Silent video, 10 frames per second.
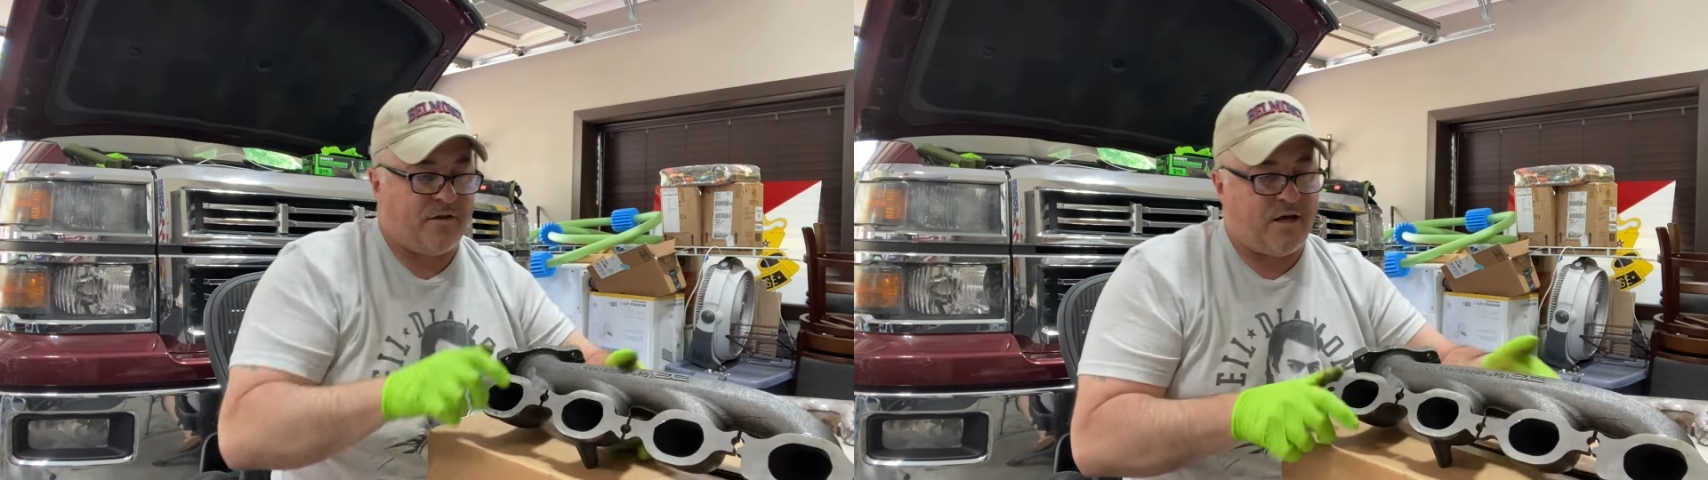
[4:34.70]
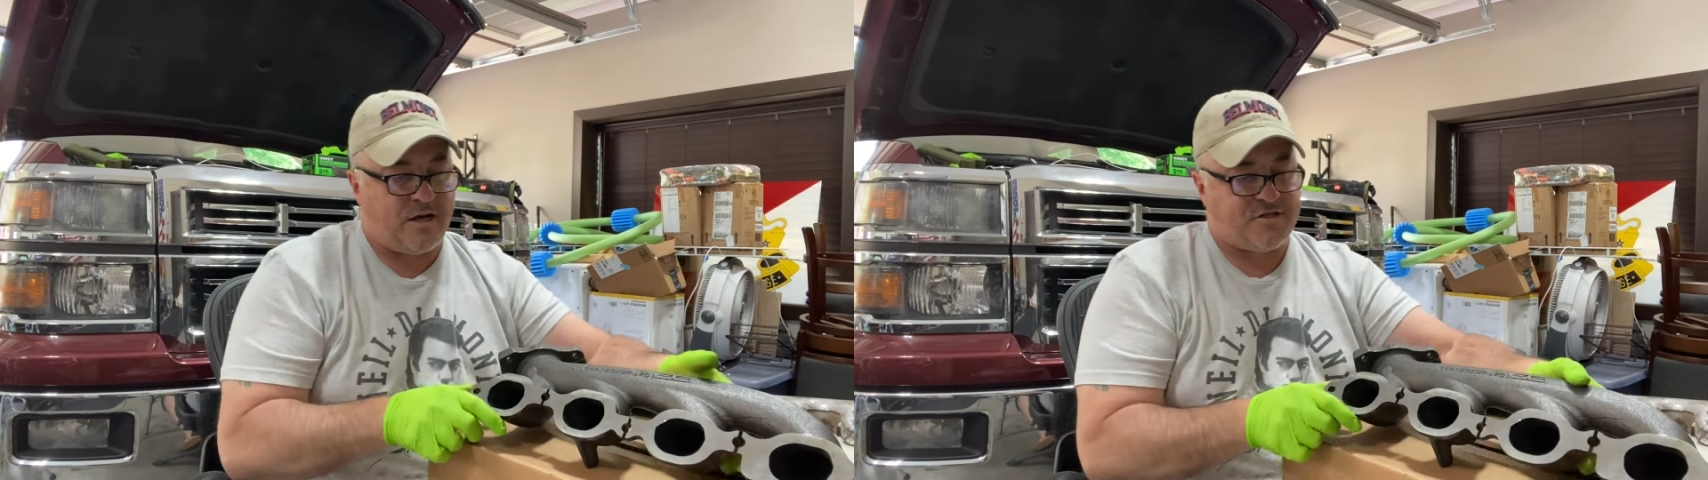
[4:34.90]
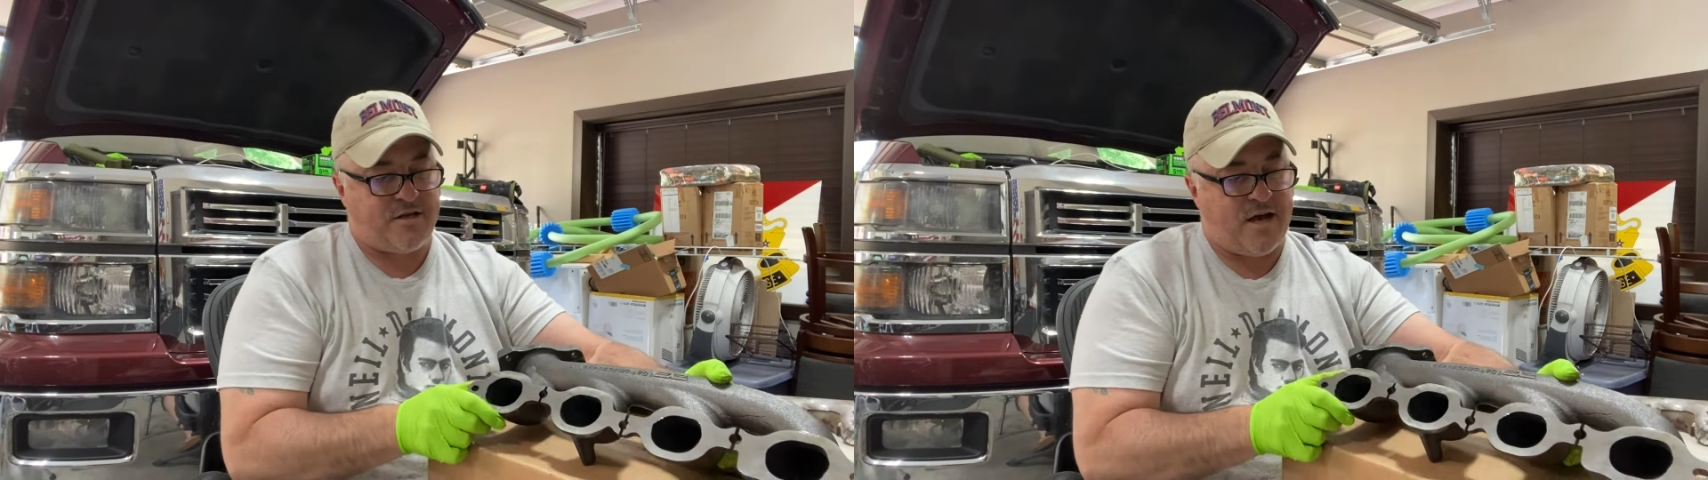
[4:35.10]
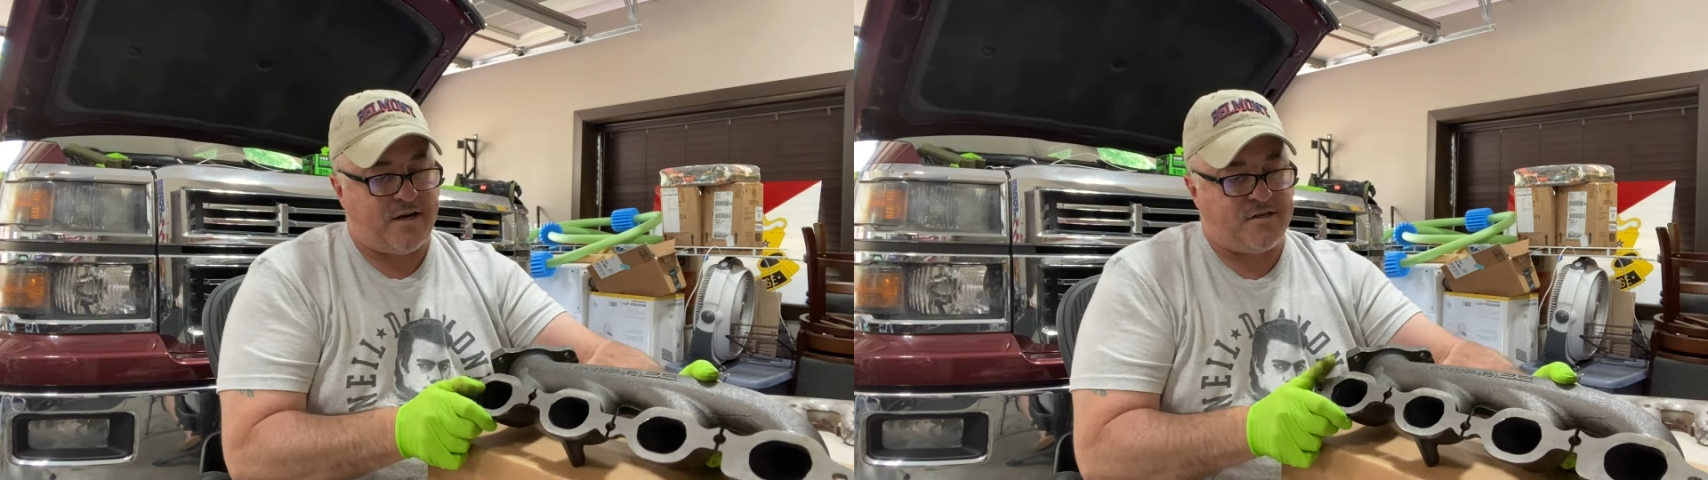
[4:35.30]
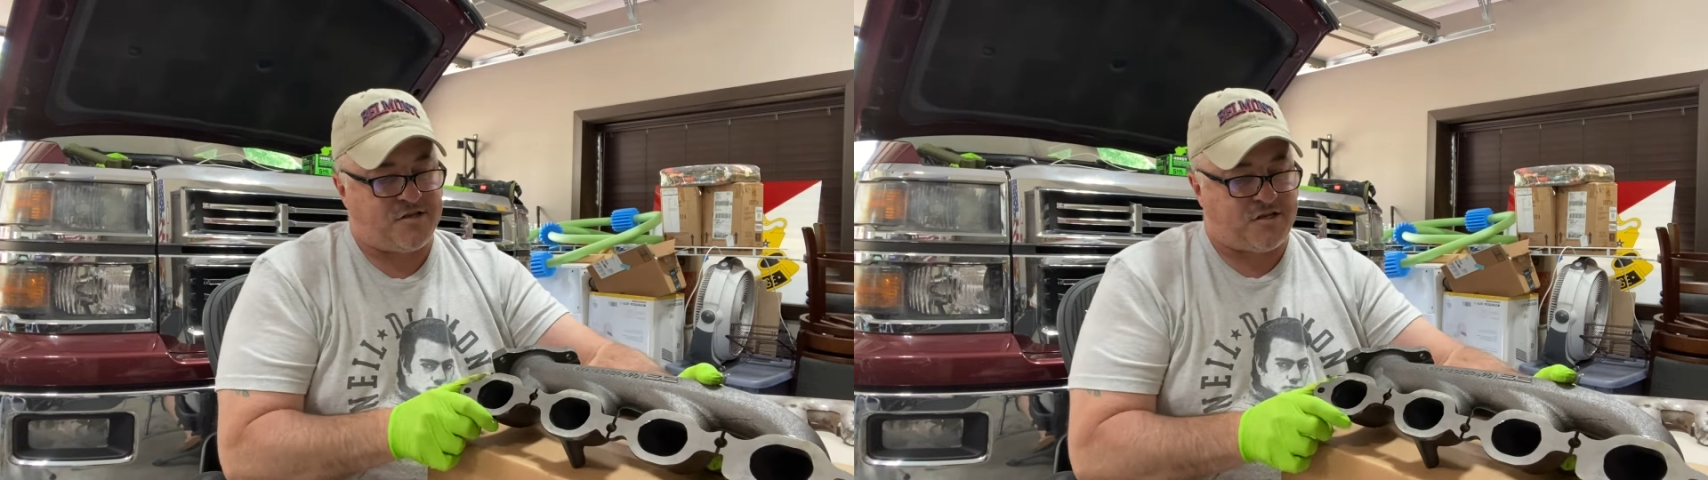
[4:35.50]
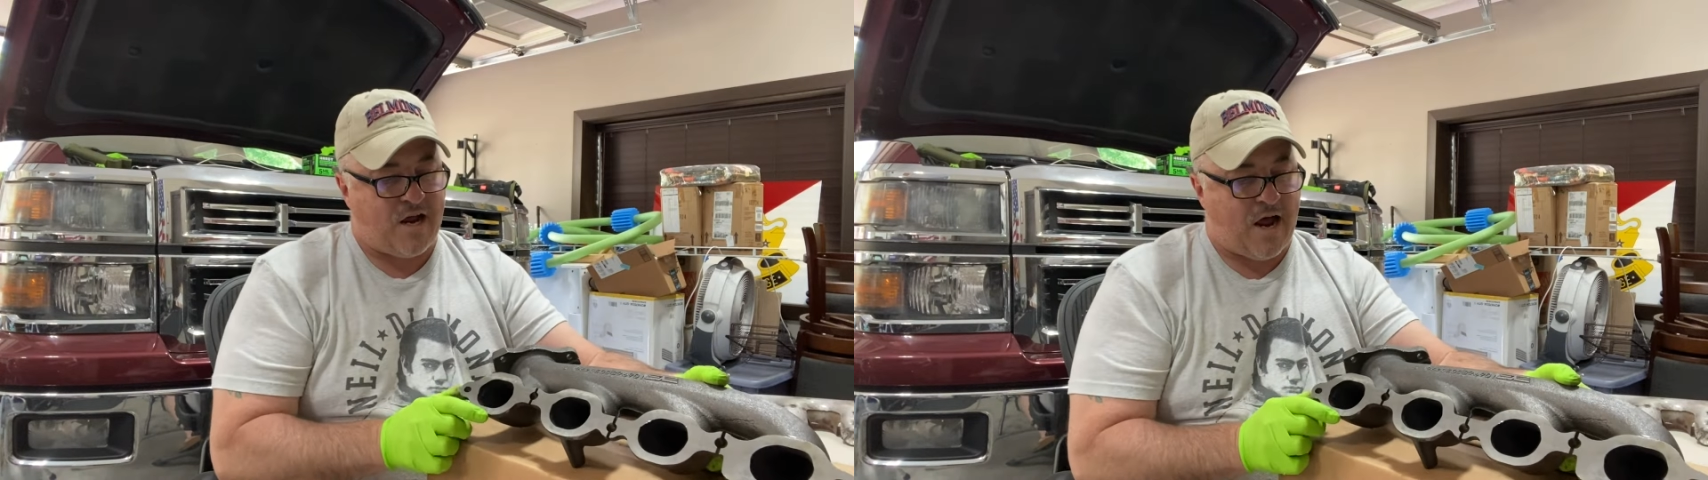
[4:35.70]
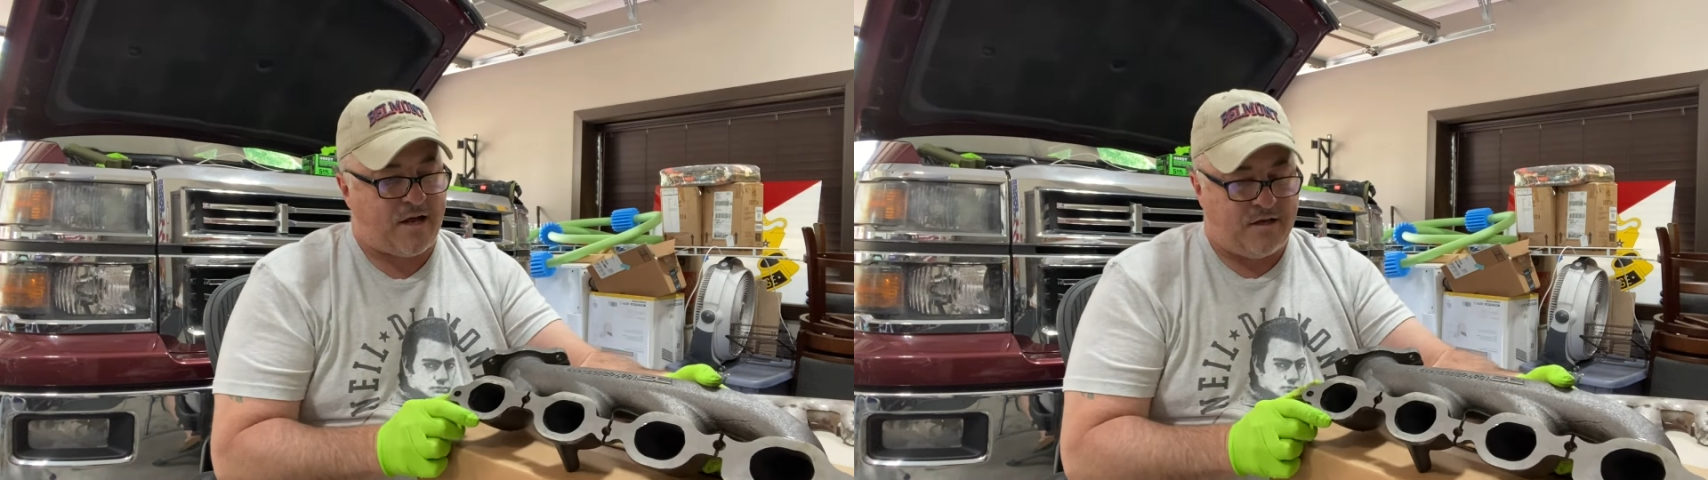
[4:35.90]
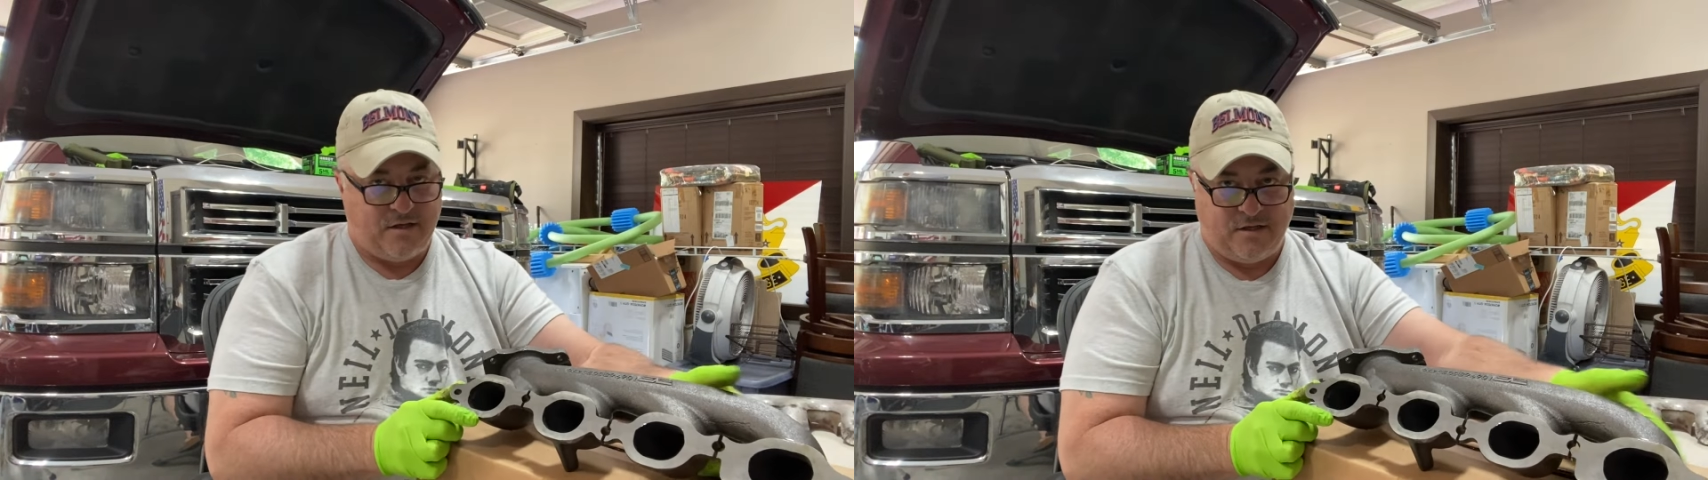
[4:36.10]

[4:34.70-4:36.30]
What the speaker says: they actually had in stock.